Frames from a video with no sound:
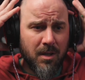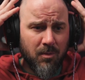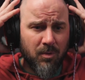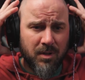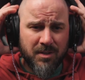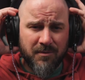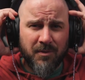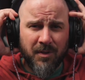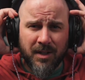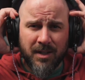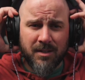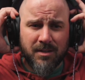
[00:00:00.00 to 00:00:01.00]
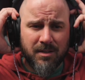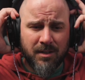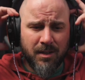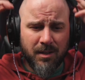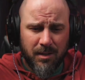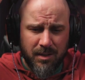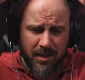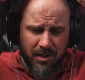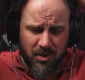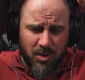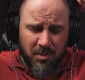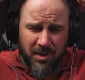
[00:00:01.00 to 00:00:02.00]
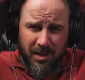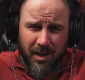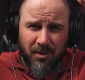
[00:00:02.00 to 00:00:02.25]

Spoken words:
where it doesn't feel like it's getting too many.